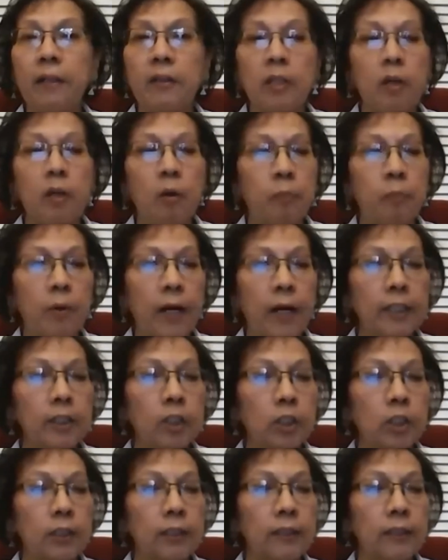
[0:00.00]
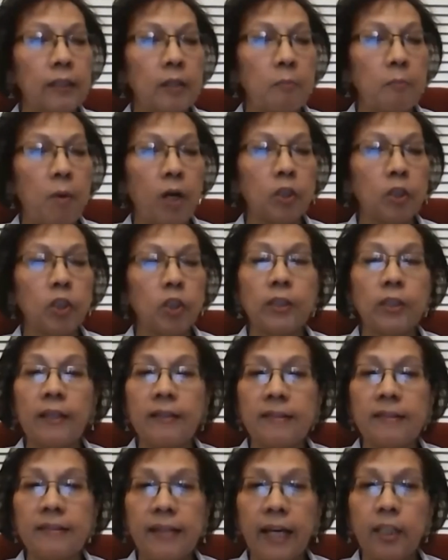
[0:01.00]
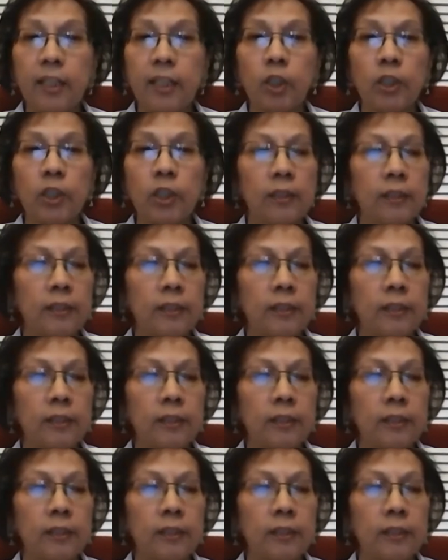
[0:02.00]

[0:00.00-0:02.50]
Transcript: the oppression, the marginalization,